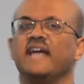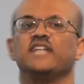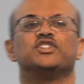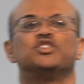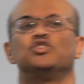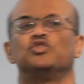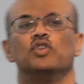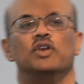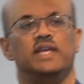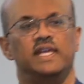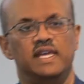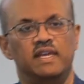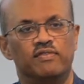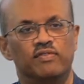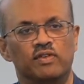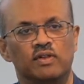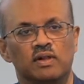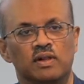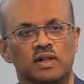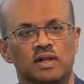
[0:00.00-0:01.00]
extra
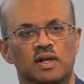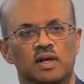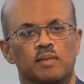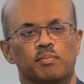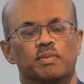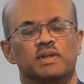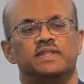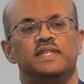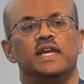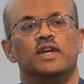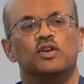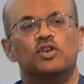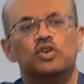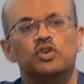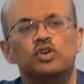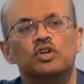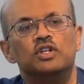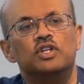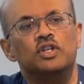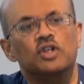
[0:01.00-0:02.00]
evil, but they
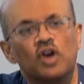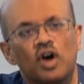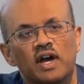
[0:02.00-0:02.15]
could